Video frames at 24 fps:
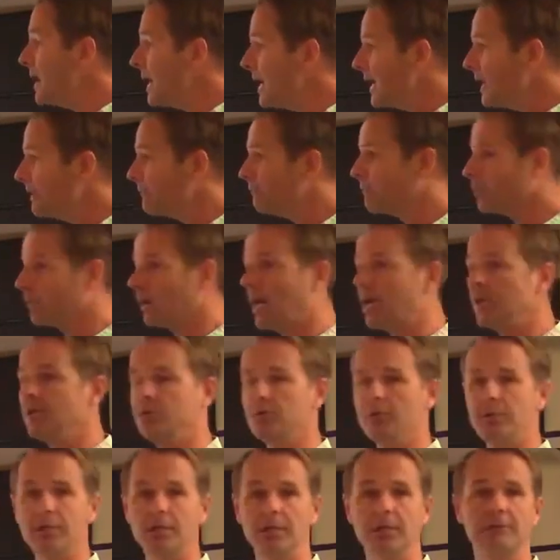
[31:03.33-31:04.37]
may have
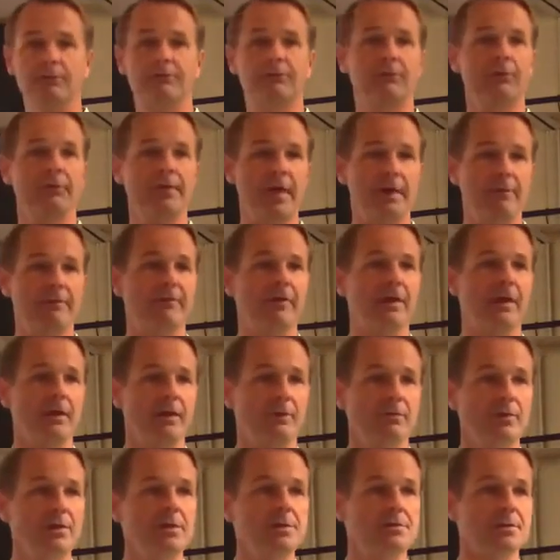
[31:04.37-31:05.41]
brought you here for that
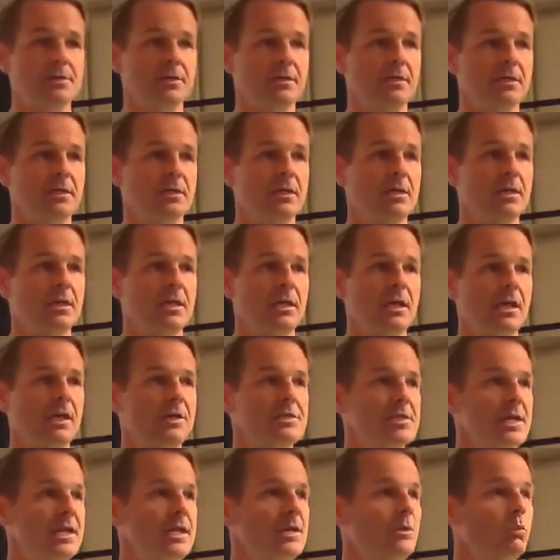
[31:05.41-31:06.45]
very reason,
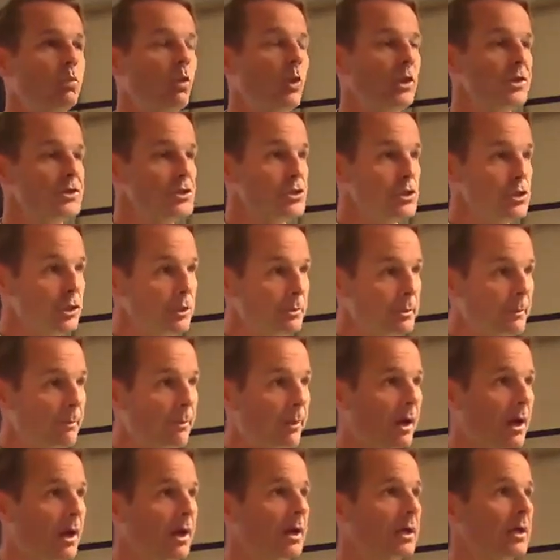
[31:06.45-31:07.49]
is that He wants you to be
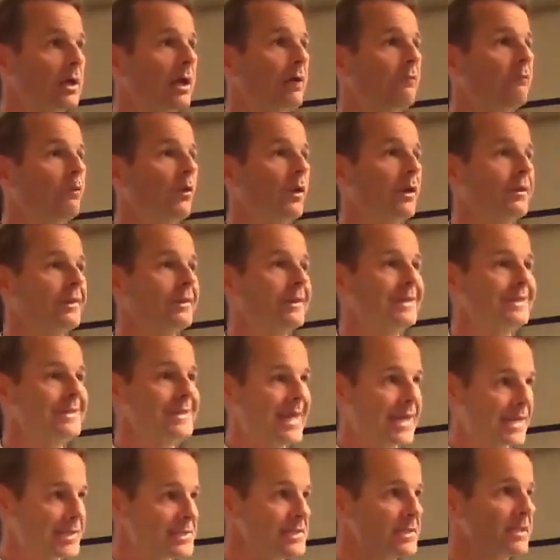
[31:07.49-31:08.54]
part of what the
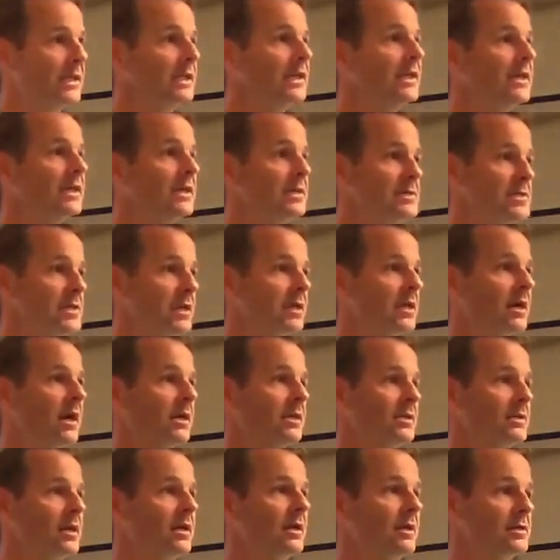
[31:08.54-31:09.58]
next thing is that
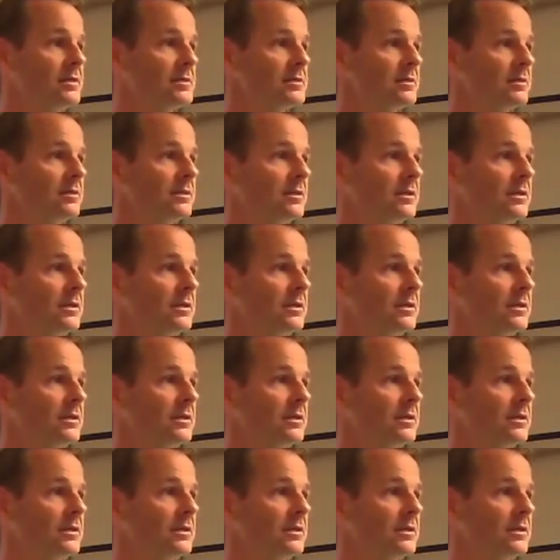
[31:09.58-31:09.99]
God does.